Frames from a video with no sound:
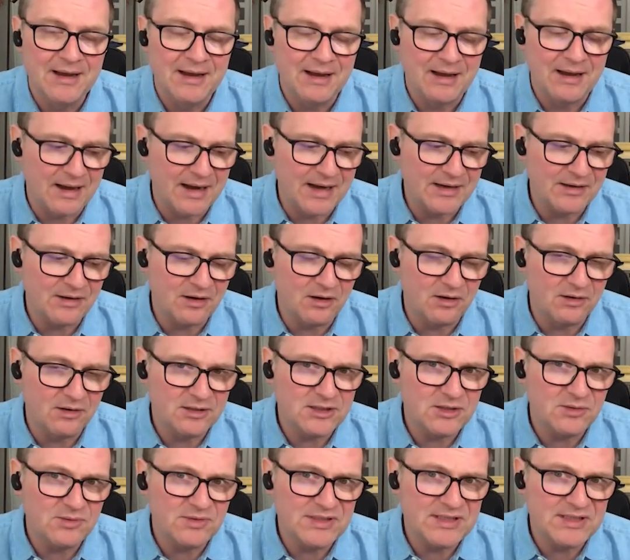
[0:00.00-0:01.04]
I'd
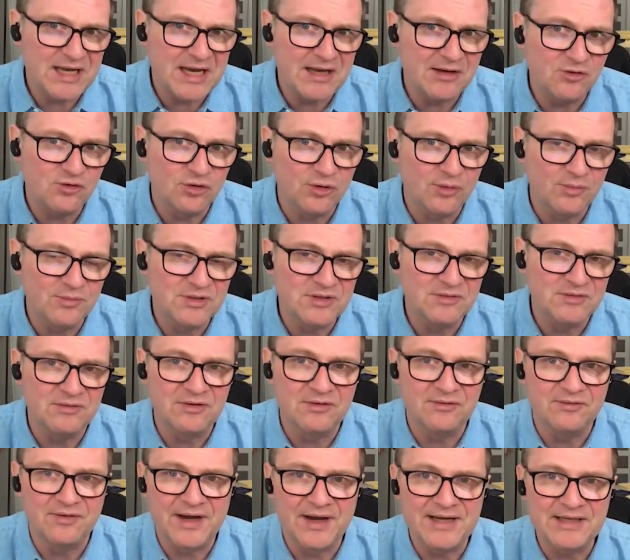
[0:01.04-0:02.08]
also say in terms of
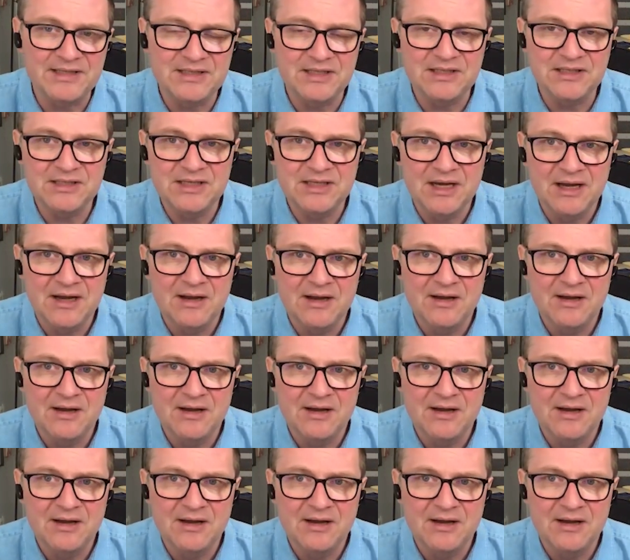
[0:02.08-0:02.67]
devices,